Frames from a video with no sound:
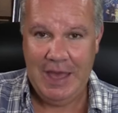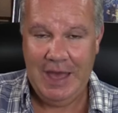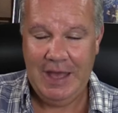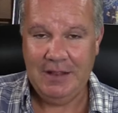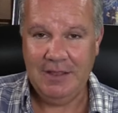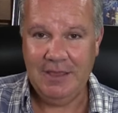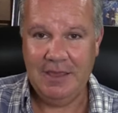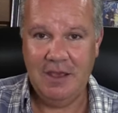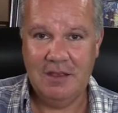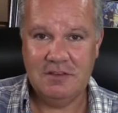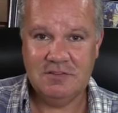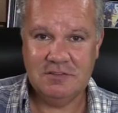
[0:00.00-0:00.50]

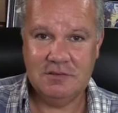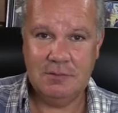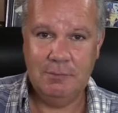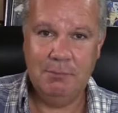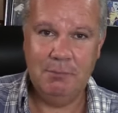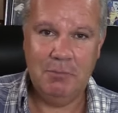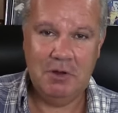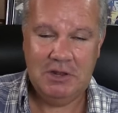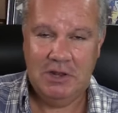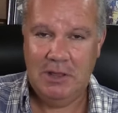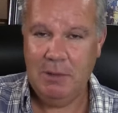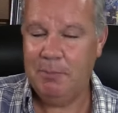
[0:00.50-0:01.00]
and get some
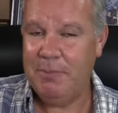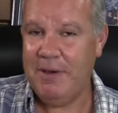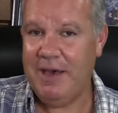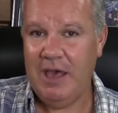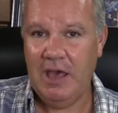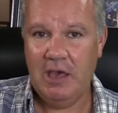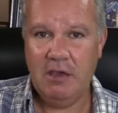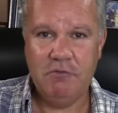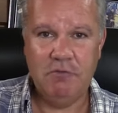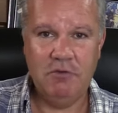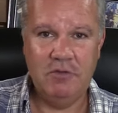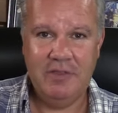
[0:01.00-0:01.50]
money
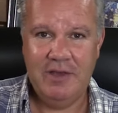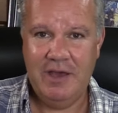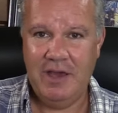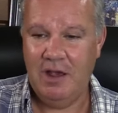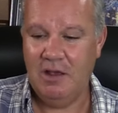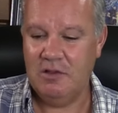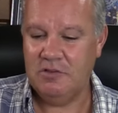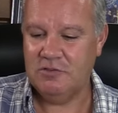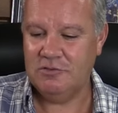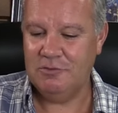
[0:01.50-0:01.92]
back for that.